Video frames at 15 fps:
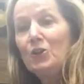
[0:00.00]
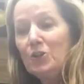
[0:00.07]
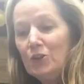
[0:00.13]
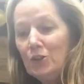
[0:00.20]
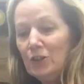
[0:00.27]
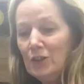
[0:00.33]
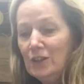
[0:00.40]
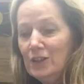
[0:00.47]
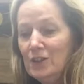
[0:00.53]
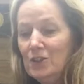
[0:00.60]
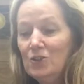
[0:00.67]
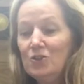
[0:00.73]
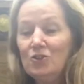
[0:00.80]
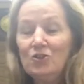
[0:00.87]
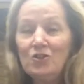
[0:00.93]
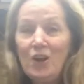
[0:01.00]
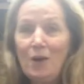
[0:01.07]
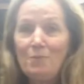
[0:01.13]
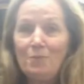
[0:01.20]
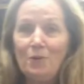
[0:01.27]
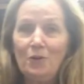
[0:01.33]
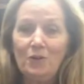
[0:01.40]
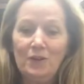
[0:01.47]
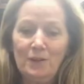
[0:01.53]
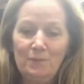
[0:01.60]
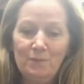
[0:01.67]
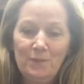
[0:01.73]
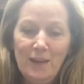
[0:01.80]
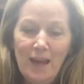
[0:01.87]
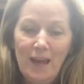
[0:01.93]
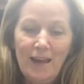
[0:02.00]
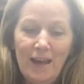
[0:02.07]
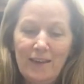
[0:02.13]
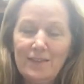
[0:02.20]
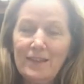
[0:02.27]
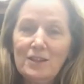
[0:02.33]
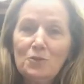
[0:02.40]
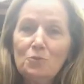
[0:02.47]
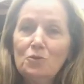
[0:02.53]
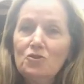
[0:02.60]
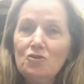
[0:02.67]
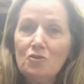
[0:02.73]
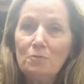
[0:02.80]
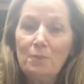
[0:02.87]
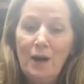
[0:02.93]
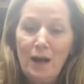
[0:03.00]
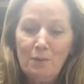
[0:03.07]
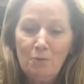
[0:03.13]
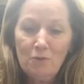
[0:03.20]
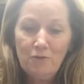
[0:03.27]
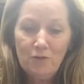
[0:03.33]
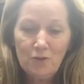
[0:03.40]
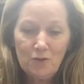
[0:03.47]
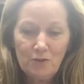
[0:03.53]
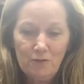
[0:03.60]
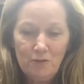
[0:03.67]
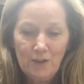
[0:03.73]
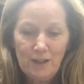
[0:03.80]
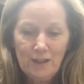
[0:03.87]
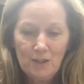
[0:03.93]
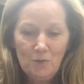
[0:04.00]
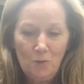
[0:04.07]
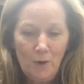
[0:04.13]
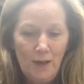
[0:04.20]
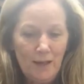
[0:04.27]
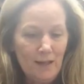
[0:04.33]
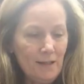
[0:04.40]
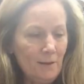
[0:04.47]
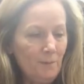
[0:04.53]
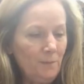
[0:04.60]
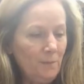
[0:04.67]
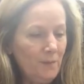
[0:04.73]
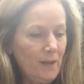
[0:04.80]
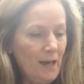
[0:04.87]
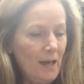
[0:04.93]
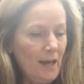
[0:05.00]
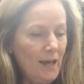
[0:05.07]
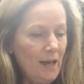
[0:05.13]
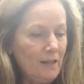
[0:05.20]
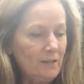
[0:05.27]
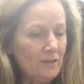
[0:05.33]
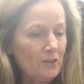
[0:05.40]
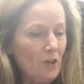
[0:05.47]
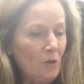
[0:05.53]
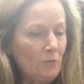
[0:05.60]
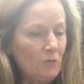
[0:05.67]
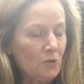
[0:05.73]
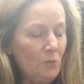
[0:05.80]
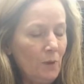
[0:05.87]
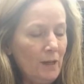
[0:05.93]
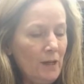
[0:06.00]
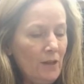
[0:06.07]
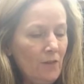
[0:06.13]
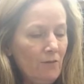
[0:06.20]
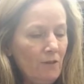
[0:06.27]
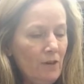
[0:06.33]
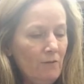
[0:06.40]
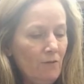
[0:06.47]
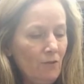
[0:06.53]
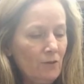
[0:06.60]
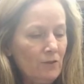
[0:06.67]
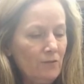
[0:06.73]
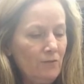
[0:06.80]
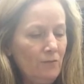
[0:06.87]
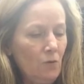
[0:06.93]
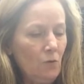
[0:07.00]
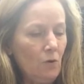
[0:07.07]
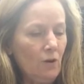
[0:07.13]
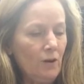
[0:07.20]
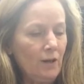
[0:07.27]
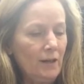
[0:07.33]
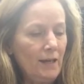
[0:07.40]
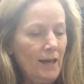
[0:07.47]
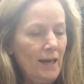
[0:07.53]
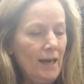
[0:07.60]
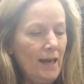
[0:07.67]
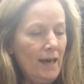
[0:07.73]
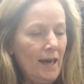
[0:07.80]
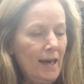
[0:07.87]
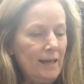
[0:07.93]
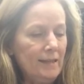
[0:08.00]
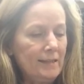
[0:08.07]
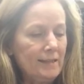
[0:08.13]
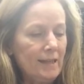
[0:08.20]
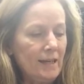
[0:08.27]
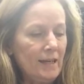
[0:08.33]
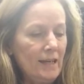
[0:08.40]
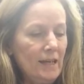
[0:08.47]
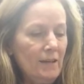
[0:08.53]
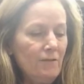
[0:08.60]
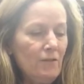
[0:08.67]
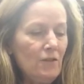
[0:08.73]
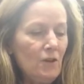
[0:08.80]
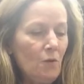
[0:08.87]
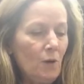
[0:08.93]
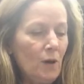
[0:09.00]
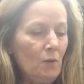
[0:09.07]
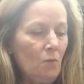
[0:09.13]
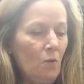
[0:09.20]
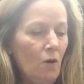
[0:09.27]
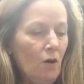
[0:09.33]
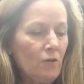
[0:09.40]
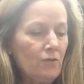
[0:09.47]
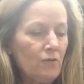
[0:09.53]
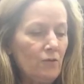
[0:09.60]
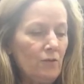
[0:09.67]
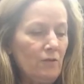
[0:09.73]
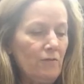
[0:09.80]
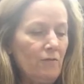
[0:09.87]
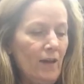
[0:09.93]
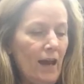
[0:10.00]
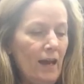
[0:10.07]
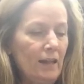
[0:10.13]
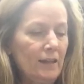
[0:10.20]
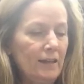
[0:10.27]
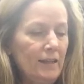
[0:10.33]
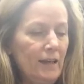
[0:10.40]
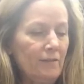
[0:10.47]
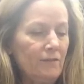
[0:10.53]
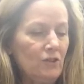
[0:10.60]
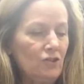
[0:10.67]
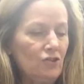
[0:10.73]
good shepherd. And this was your Bible verse for this week in Psalm 23 verse 4. And it said, even though I walk through the valley of the